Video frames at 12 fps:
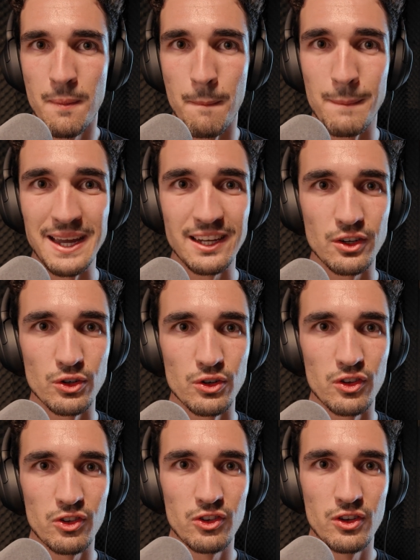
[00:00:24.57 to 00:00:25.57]

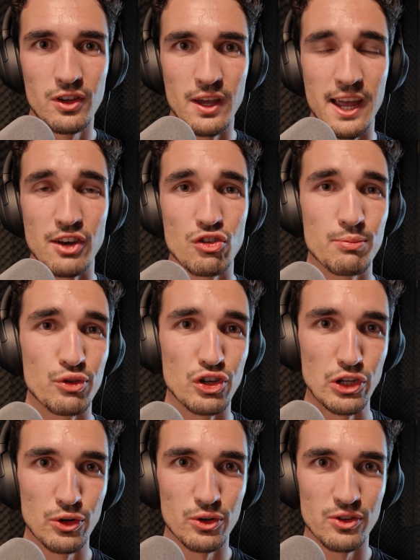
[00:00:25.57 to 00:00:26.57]
makers,
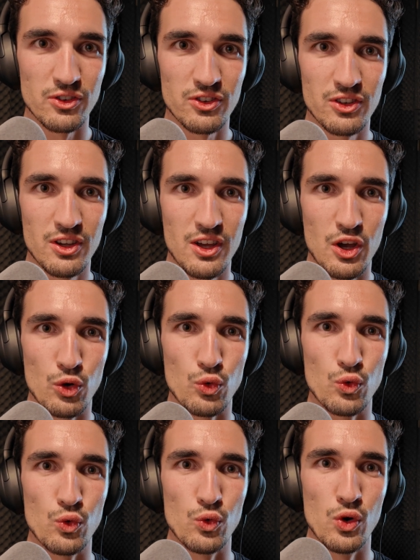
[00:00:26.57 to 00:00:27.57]
entrepreneurs
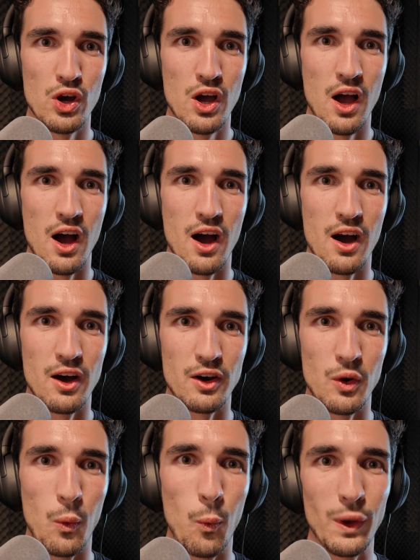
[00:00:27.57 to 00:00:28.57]
who
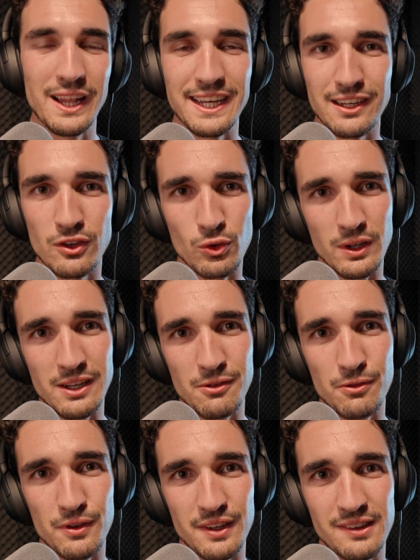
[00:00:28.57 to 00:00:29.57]
are willing to
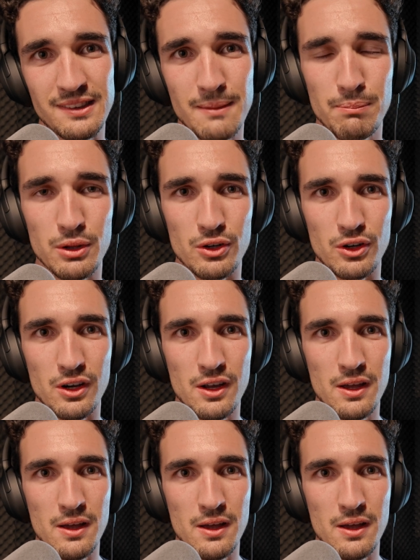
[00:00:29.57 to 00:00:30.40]
live simpler